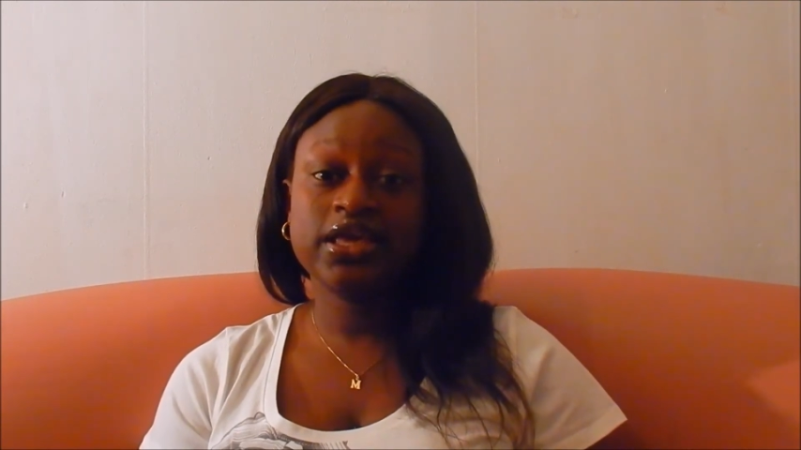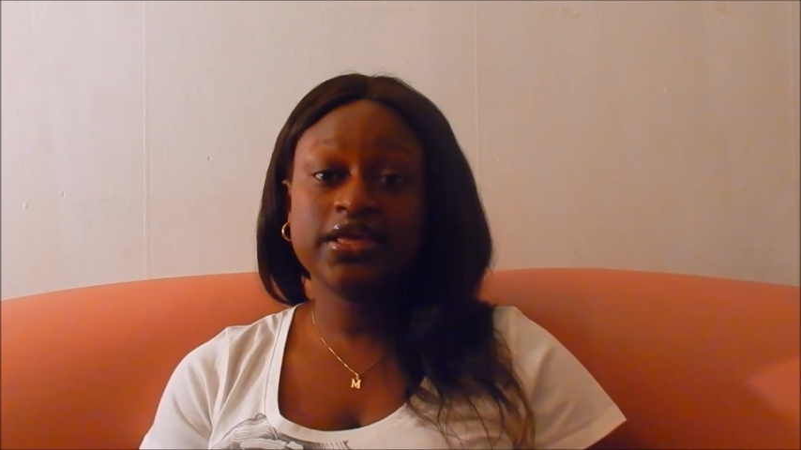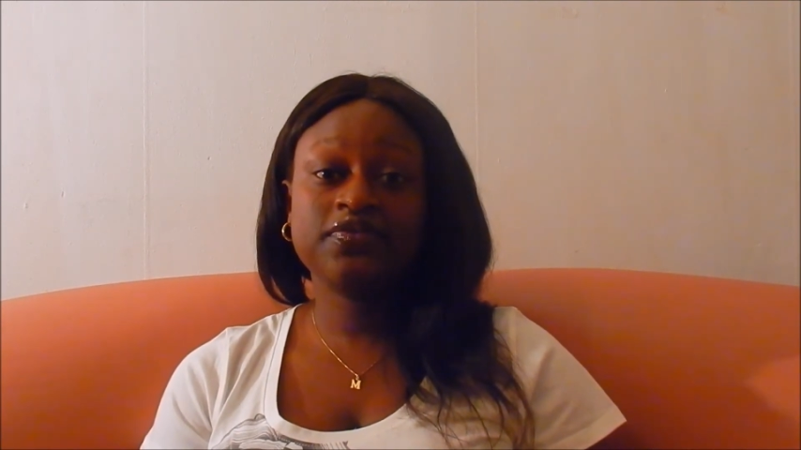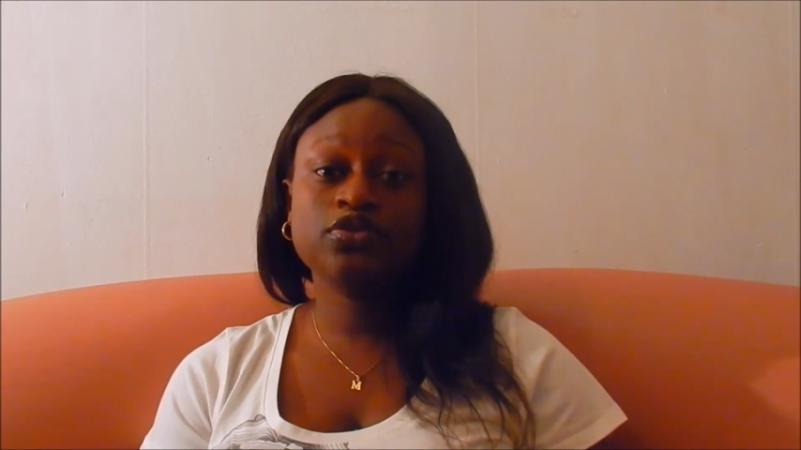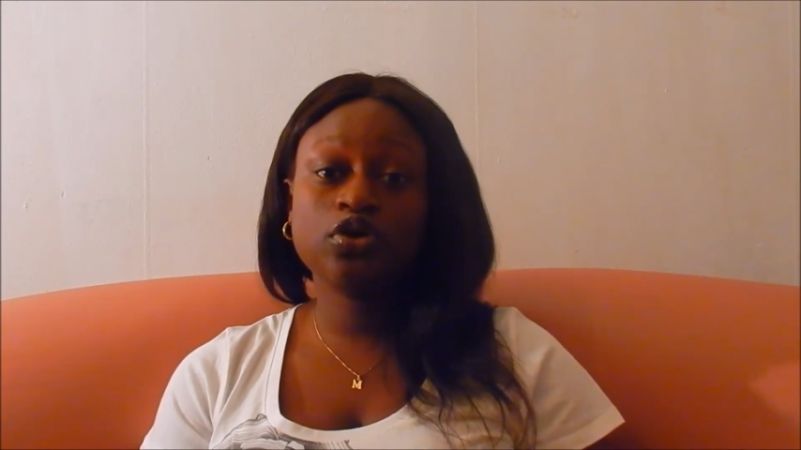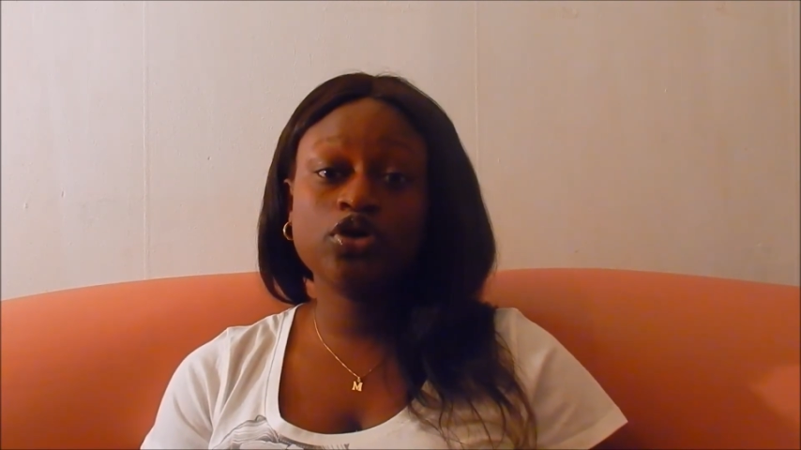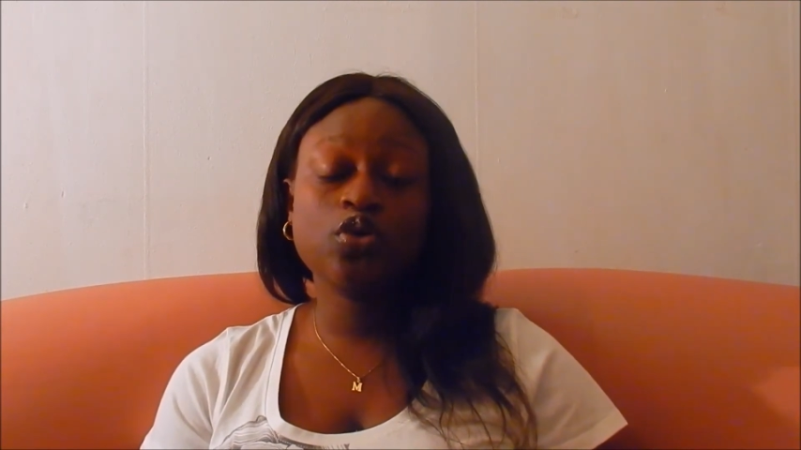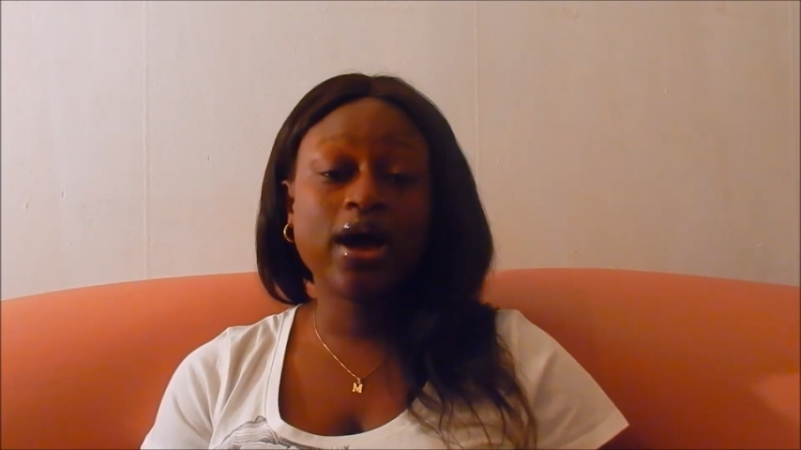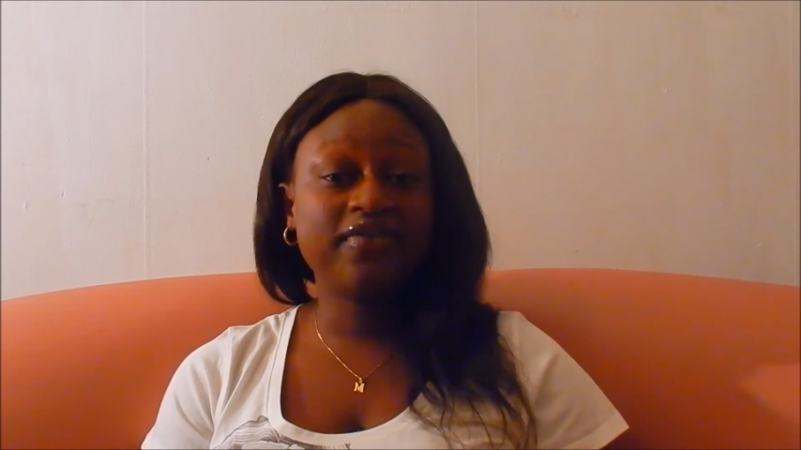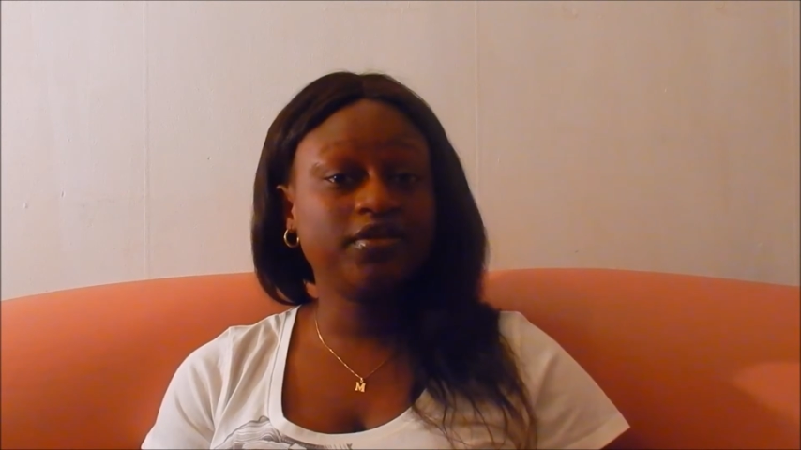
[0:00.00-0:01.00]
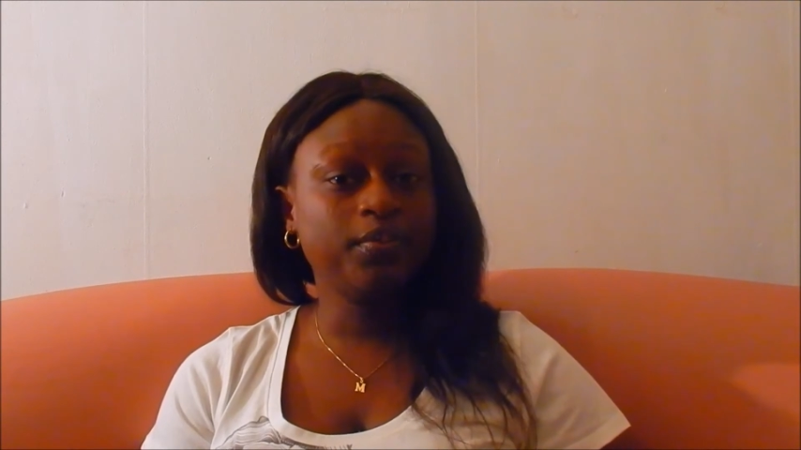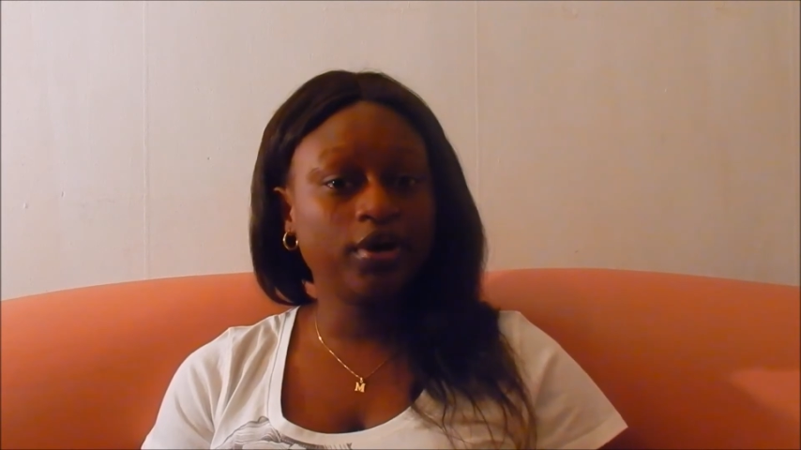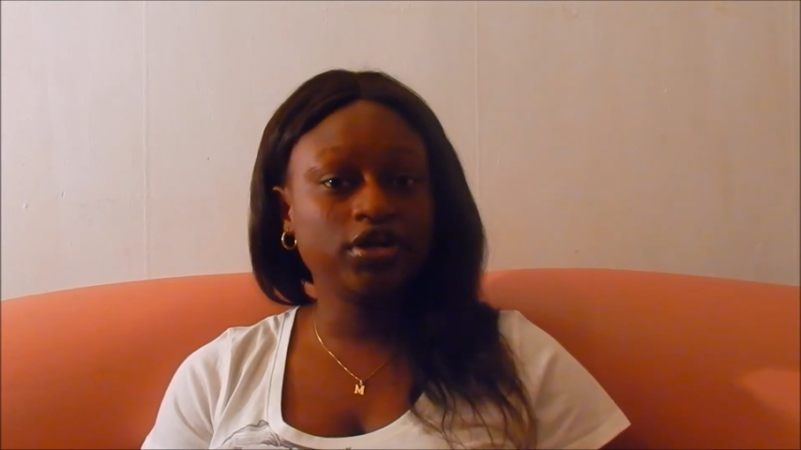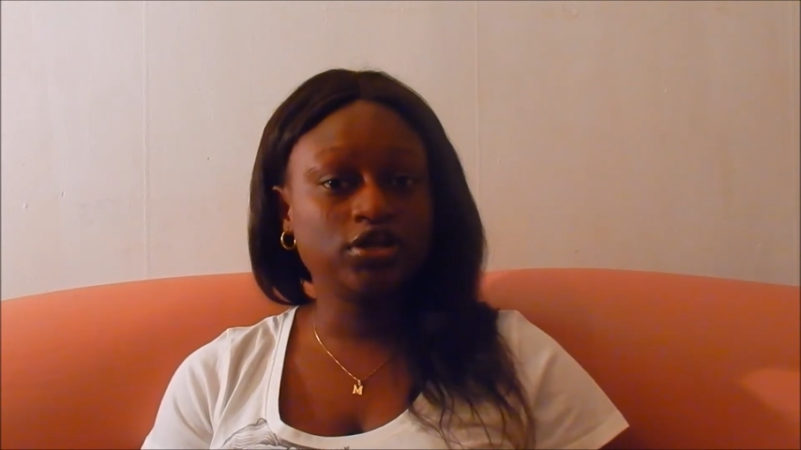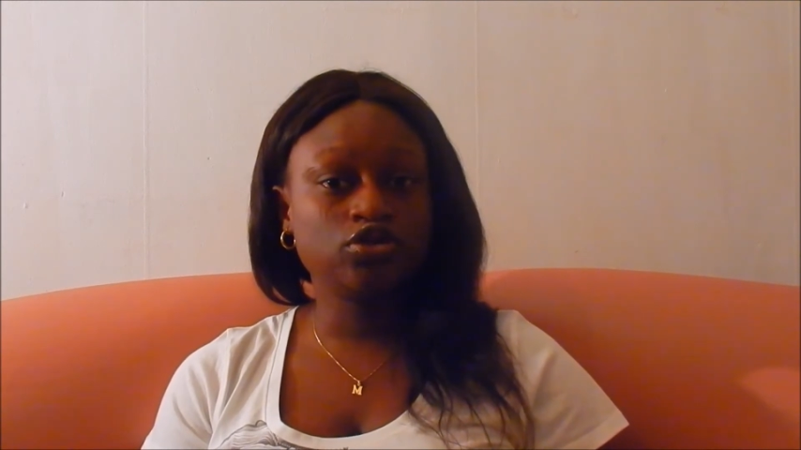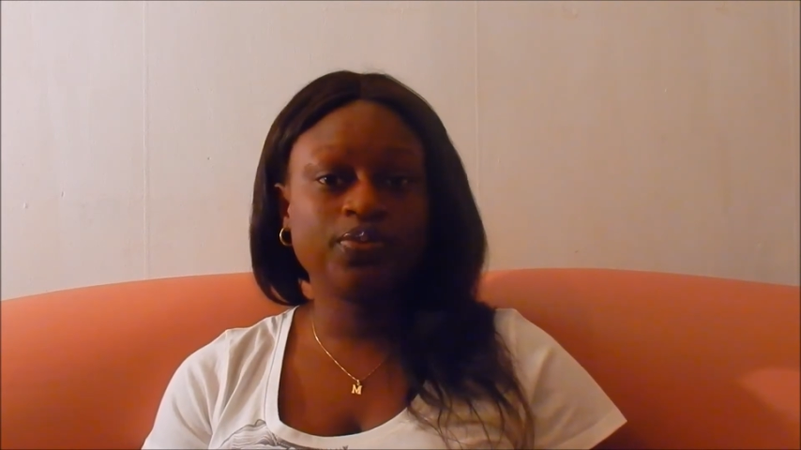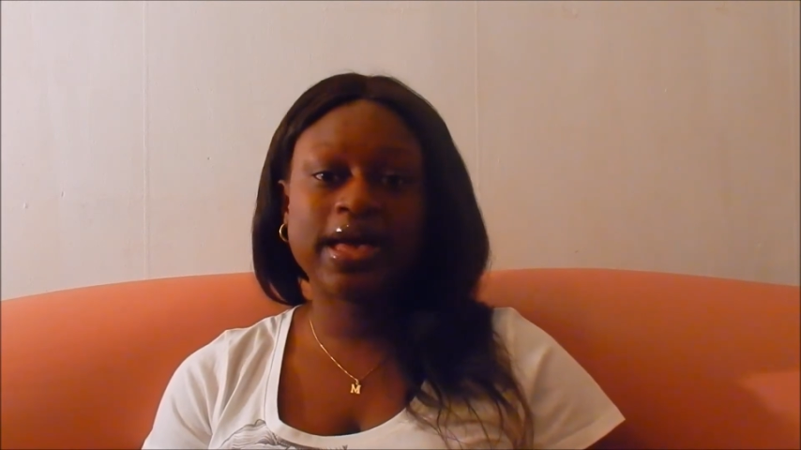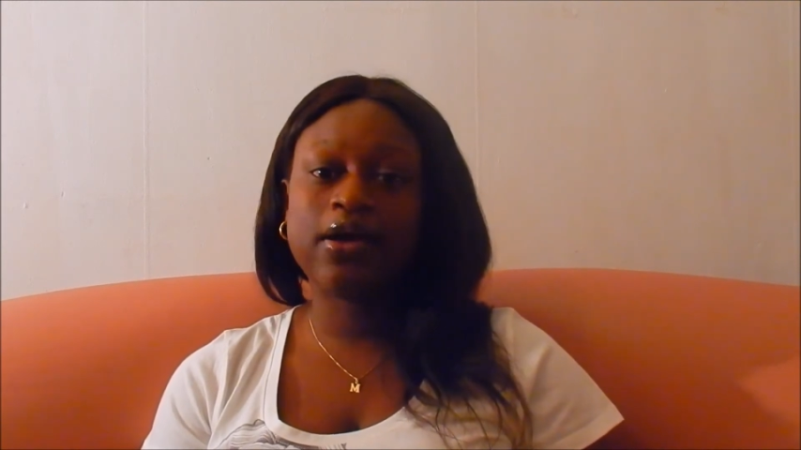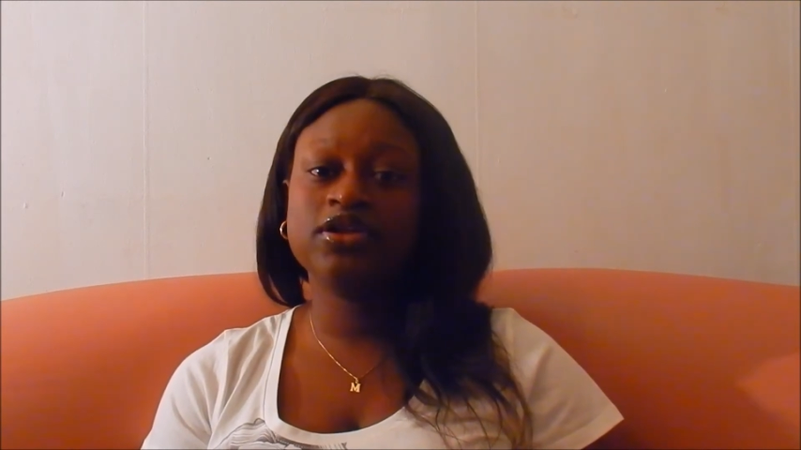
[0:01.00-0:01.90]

Even though you have the money to buy